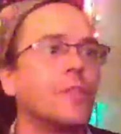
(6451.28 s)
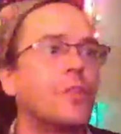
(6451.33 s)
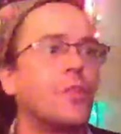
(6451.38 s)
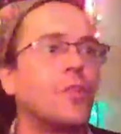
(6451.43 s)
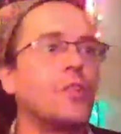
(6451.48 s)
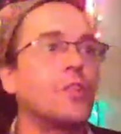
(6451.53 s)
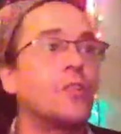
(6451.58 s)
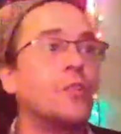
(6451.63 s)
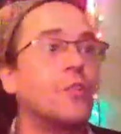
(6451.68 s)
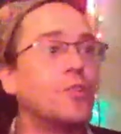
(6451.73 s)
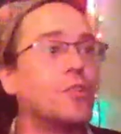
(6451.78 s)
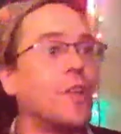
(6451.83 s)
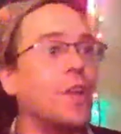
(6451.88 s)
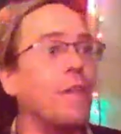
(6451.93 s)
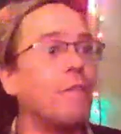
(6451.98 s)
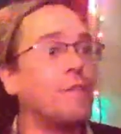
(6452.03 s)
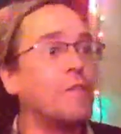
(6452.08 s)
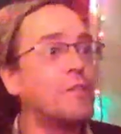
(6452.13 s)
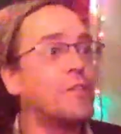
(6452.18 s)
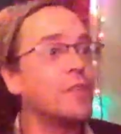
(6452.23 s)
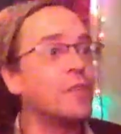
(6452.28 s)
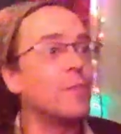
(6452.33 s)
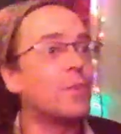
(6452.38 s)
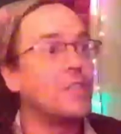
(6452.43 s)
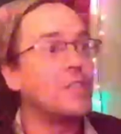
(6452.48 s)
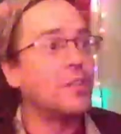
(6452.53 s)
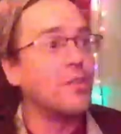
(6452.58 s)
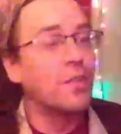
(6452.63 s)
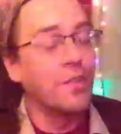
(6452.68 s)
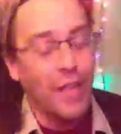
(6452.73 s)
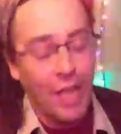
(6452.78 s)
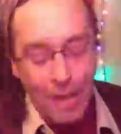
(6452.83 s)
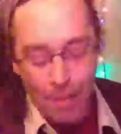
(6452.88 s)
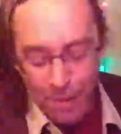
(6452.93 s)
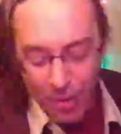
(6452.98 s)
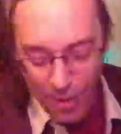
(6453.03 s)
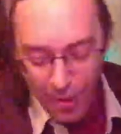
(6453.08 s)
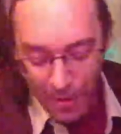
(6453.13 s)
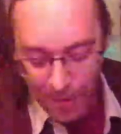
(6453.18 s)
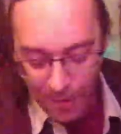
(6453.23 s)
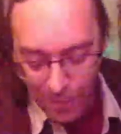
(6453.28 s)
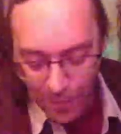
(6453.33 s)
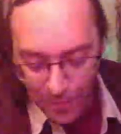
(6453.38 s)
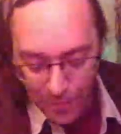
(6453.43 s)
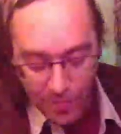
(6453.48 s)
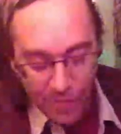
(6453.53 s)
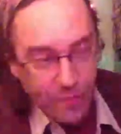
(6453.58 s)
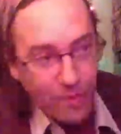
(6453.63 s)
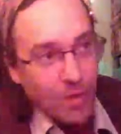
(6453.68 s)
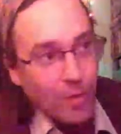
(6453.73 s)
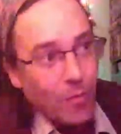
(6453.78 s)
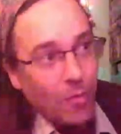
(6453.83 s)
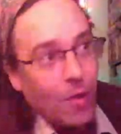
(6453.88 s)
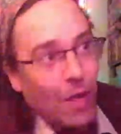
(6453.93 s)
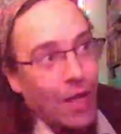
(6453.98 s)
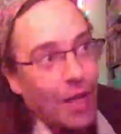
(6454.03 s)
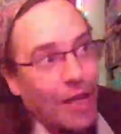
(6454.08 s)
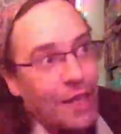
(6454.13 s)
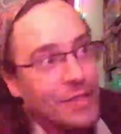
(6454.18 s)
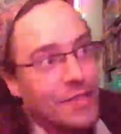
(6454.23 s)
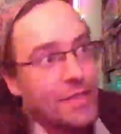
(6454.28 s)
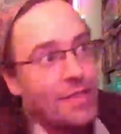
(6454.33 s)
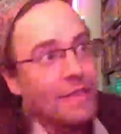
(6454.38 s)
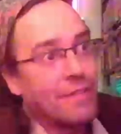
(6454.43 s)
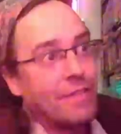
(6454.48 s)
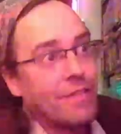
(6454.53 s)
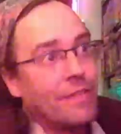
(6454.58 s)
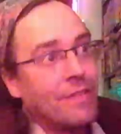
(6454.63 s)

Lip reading: Chris Christopherson was your neighbor. What?